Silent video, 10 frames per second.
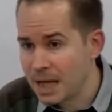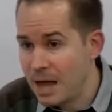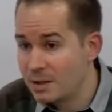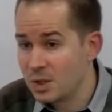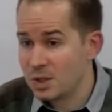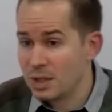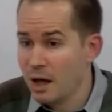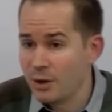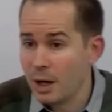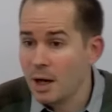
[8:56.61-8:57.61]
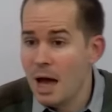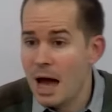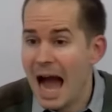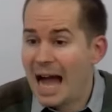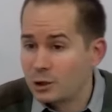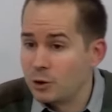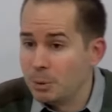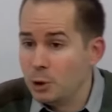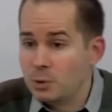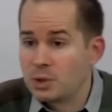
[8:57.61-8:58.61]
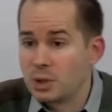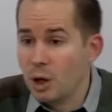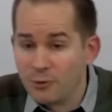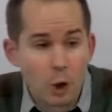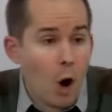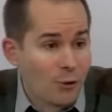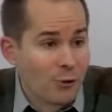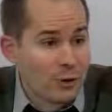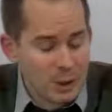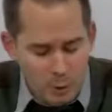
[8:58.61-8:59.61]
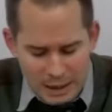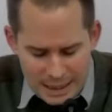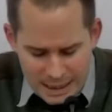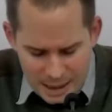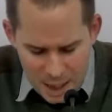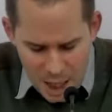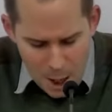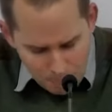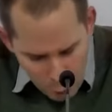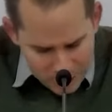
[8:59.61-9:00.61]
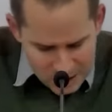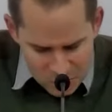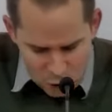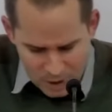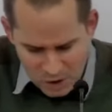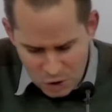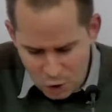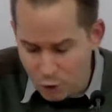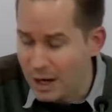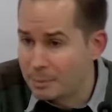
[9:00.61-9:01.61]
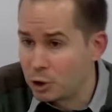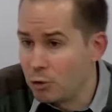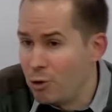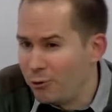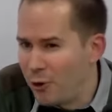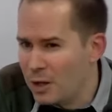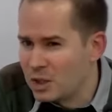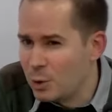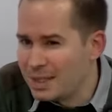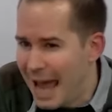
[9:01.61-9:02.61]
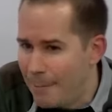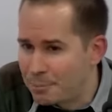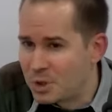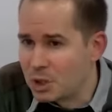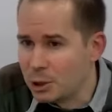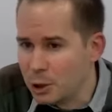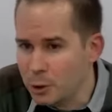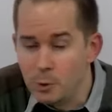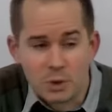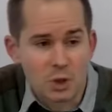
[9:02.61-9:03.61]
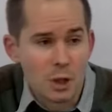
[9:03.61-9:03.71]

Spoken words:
This is another attribute of God frequently pointed to in Scripture. It refers to his absolute